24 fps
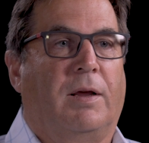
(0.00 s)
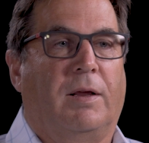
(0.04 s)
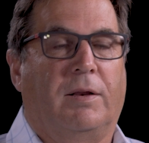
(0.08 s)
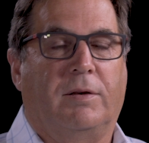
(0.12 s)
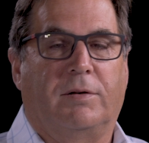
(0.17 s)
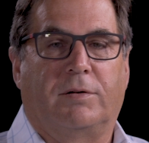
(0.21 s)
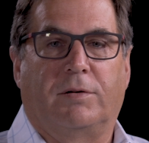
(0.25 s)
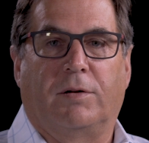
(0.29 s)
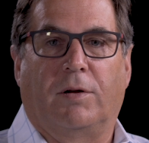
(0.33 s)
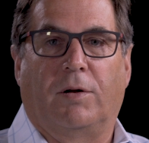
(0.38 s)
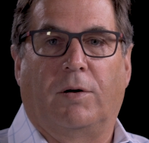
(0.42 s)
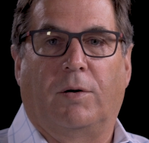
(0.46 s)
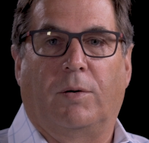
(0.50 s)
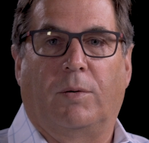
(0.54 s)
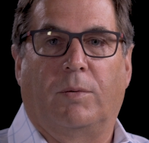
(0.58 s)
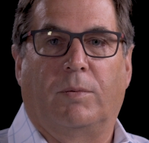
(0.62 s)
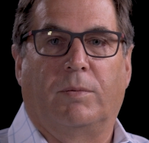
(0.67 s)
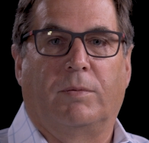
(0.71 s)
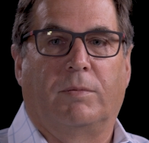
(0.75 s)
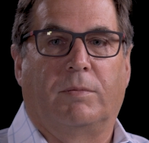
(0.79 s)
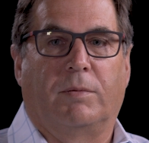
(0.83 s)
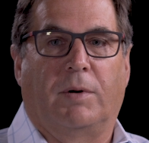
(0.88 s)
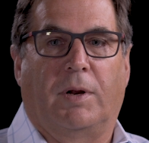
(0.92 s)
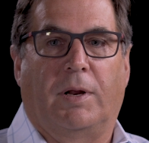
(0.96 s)
And
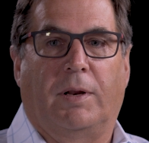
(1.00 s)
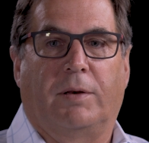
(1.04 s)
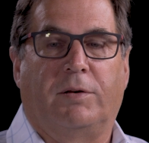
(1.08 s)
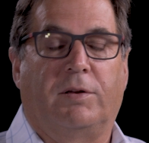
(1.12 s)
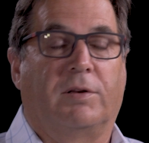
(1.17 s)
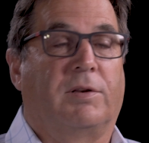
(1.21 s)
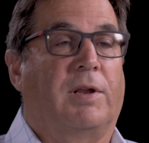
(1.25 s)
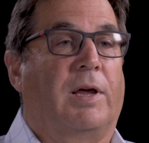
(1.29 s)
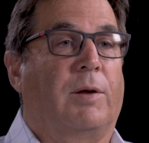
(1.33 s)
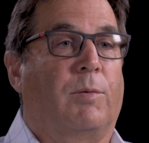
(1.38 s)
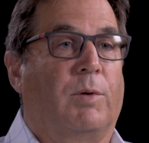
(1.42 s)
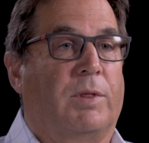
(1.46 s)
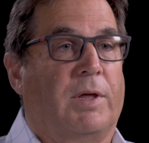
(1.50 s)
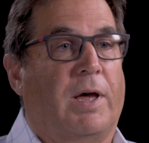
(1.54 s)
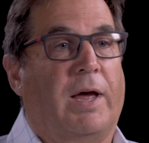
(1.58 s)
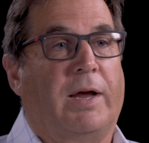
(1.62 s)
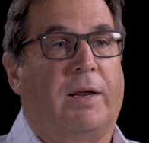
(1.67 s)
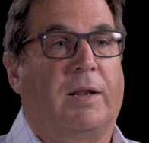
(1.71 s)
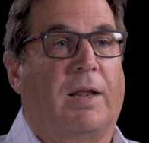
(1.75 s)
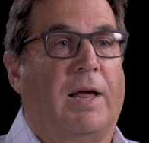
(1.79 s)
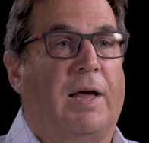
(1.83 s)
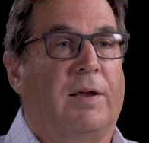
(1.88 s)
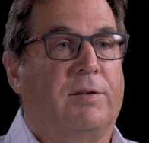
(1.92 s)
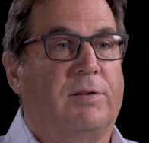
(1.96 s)
so just like with
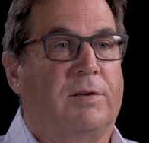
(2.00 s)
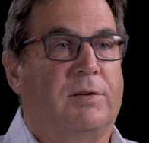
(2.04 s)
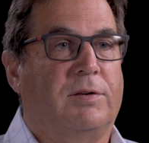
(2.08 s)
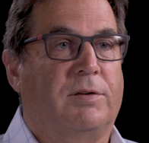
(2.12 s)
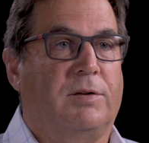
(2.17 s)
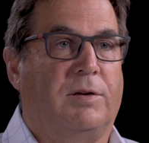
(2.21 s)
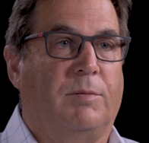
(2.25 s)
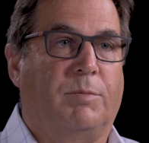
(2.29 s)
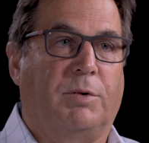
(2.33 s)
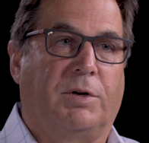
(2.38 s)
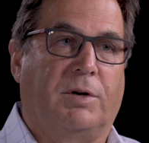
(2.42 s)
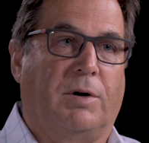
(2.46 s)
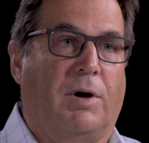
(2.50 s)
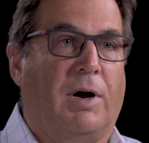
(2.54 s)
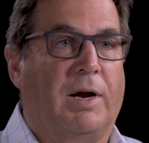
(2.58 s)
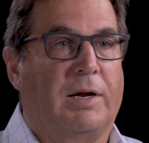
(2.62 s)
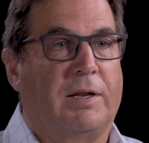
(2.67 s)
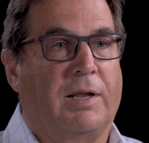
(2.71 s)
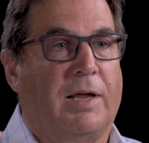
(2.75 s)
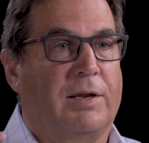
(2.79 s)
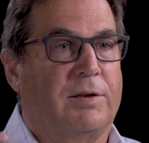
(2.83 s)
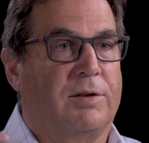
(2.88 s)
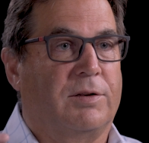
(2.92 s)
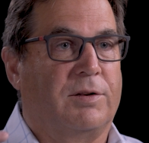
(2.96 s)
eyeglasses, you put your
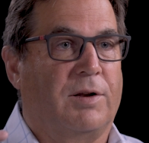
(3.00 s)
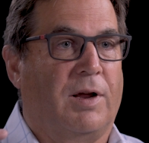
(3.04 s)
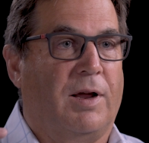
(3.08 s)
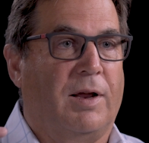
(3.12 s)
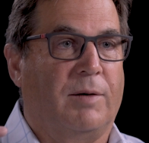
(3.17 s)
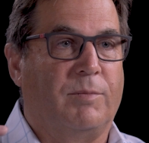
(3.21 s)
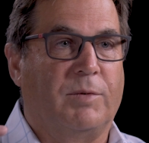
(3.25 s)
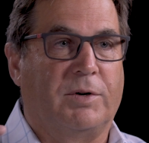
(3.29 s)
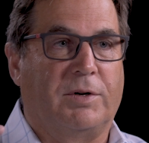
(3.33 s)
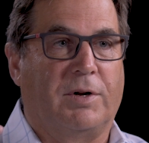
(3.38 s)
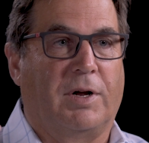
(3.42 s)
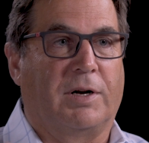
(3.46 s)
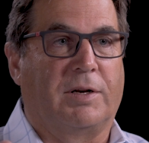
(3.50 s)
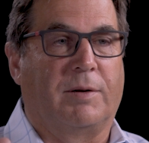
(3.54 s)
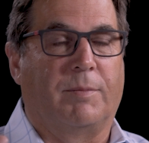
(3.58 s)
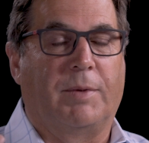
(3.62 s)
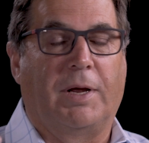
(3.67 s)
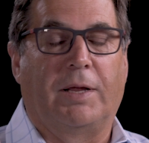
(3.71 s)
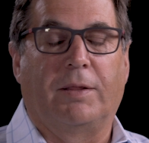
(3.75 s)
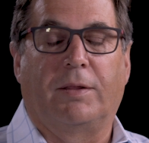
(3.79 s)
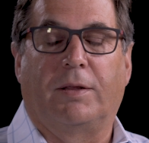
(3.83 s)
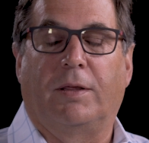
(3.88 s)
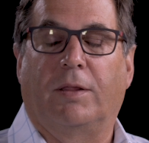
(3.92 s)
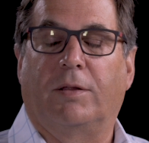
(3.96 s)
eyeglasses on, we talked
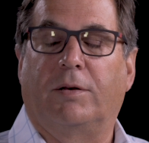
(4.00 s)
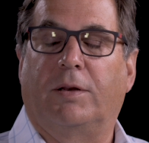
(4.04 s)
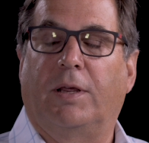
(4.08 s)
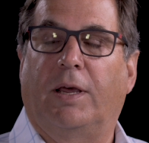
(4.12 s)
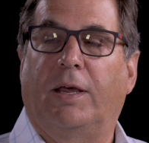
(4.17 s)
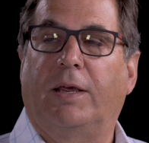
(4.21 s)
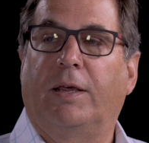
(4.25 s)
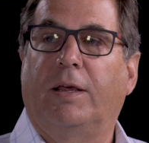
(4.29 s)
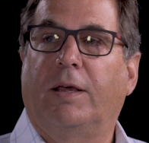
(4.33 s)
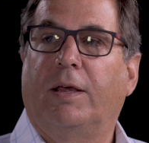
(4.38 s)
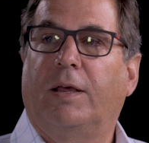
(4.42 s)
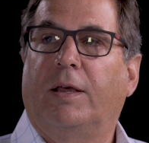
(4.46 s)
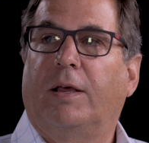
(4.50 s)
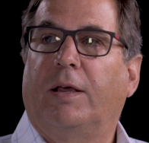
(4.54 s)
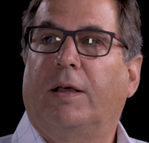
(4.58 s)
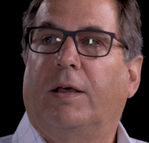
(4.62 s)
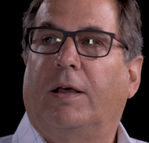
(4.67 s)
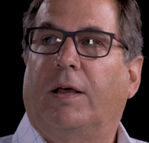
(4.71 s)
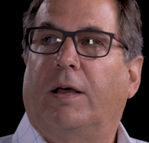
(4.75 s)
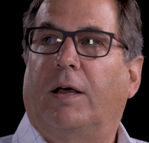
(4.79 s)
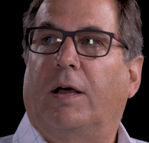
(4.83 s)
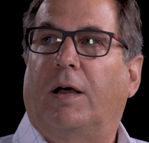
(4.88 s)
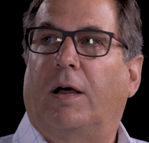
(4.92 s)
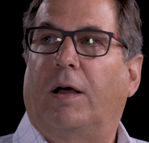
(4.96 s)
about the other day,
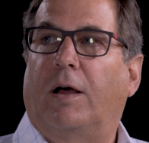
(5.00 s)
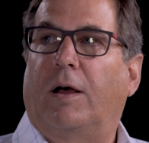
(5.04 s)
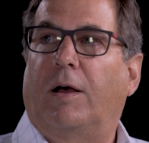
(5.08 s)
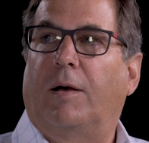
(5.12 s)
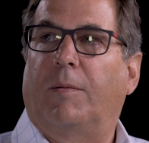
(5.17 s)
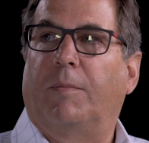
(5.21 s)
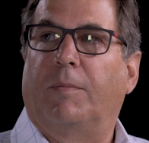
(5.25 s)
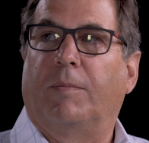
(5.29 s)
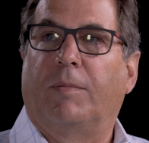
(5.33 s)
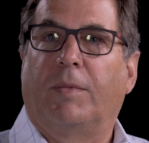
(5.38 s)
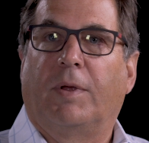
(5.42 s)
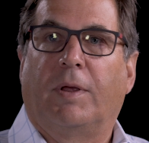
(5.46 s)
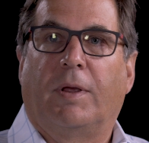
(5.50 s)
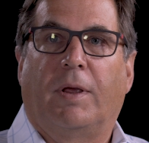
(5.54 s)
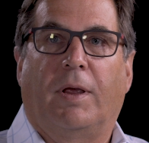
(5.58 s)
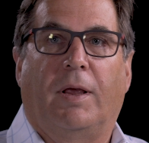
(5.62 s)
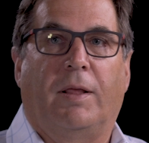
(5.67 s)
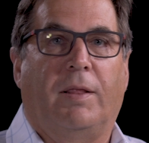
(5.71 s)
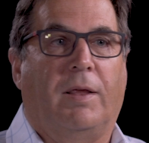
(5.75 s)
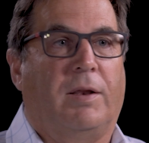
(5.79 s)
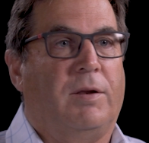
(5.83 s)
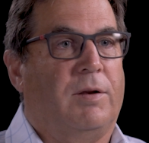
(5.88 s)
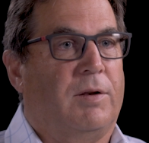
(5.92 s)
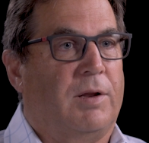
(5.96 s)
and
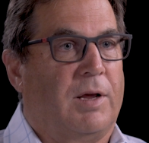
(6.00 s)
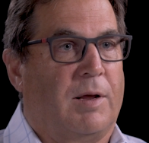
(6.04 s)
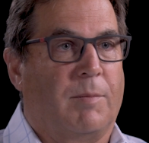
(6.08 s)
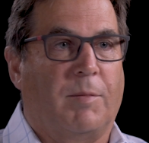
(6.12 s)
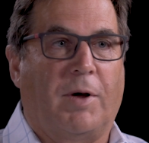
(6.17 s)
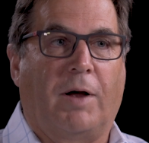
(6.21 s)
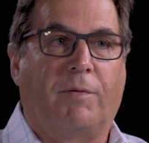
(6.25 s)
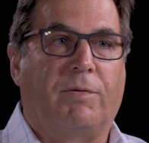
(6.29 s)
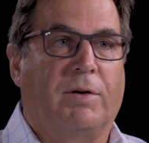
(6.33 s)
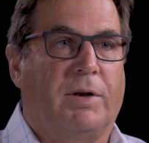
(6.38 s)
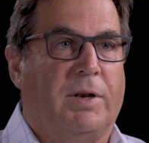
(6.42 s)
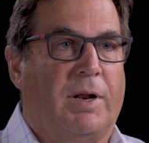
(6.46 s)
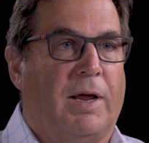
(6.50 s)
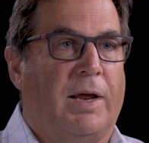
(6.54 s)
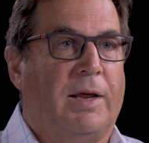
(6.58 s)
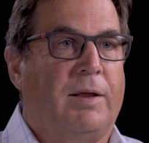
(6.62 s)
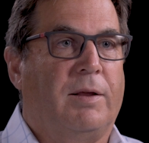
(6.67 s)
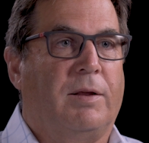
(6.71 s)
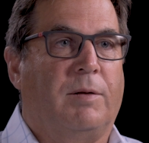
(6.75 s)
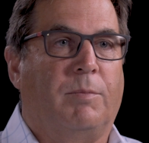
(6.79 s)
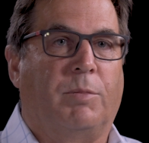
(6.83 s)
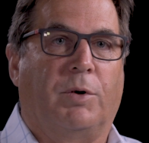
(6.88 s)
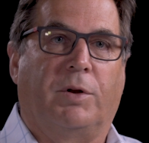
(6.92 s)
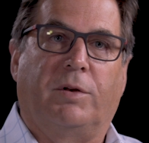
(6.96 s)
then you take them off at
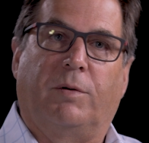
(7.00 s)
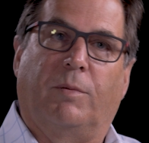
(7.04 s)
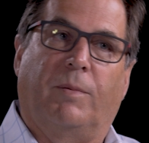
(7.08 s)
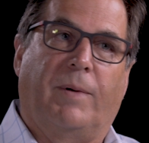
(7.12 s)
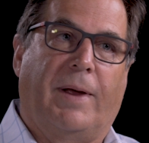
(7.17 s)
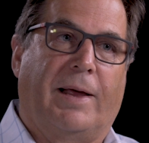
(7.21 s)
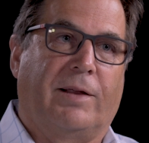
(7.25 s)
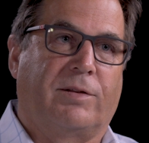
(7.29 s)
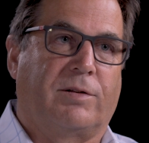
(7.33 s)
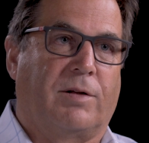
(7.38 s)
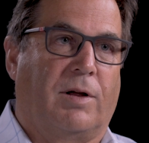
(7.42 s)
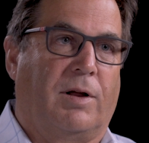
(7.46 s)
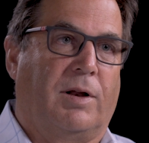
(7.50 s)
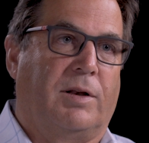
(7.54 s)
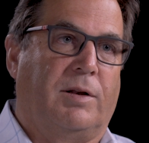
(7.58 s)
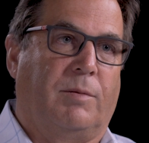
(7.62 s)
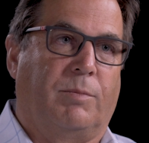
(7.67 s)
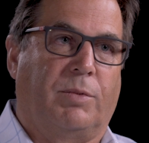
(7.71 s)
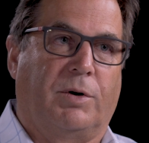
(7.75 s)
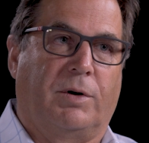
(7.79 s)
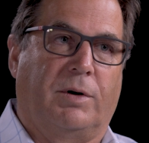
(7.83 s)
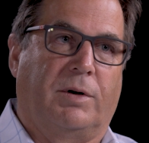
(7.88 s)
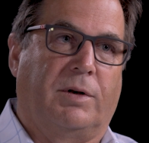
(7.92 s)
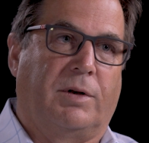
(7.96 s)
night, you put your mask on,
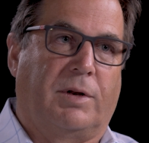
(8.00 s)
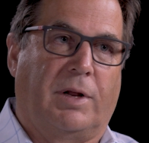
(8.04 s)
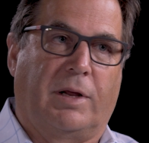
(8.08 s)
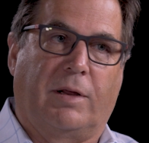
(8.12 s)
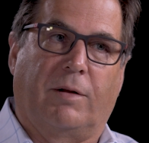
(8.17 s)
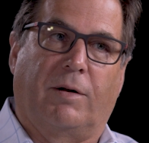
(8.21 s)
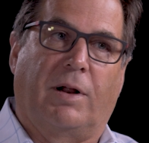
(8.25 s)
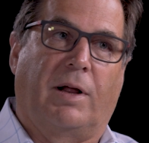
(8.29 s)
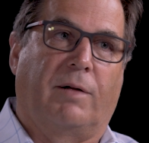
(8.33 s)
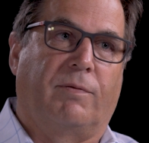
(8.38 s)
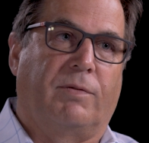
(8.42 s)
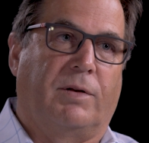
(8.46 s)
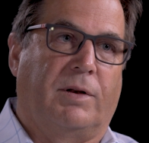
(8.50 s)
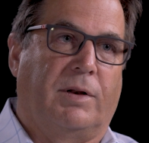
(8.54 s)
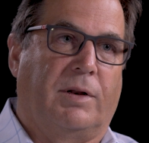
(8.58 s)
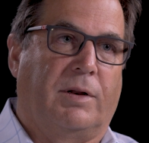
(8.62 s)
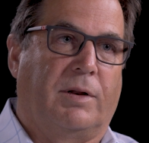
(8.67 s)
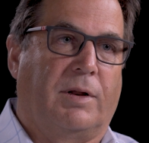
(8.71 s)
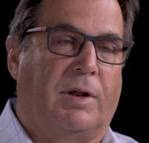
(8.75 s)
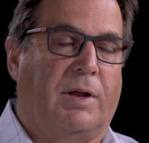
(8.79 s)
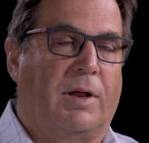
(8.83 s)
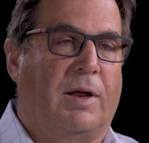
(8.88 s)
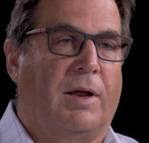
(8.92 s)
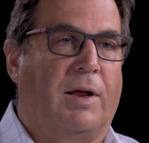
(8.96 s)
you take it off
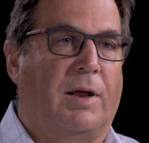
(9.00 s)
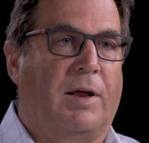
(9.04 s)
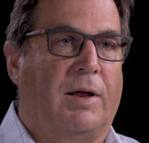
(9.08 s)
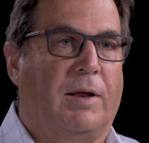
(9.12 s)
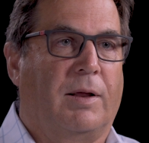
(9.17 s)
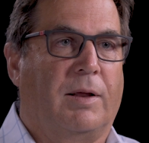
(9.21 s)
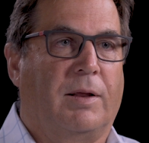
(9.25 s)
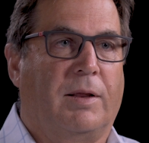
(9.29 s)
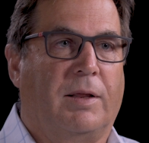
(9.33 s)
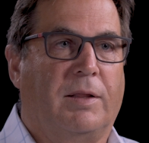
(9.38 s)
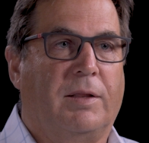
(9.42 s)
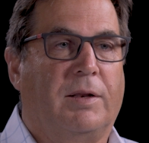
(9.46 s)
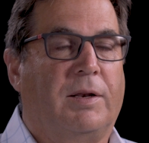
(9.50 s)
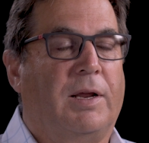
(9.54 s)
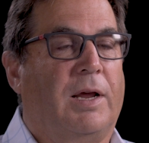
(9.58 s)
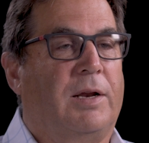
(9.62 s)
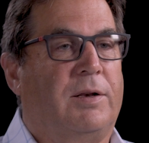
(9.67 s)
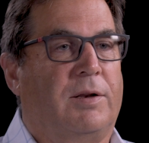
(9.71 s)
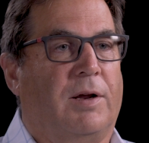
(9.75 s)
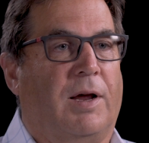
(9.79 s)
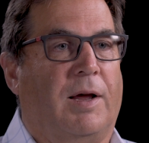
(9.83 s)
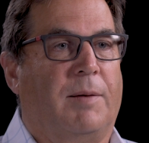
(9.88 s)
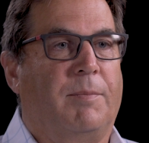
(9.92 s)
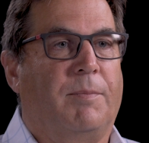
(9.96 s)
in the
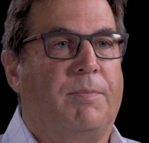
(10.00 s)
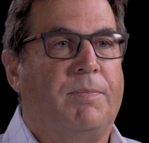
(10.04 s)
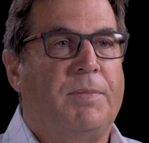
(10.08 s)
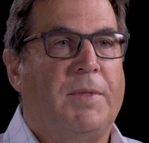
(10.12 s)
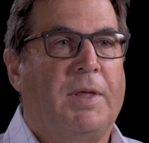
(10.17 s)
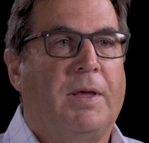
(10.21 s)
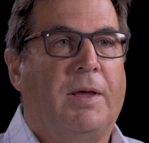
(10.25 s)
daytime.